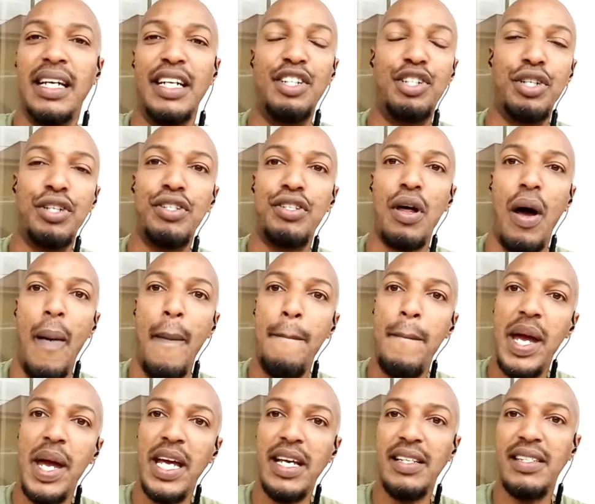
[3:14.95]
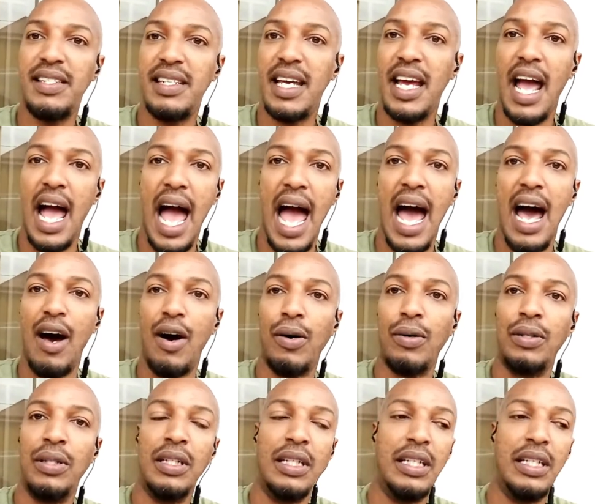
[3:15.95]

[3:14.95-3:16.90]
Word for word: It's just amazing how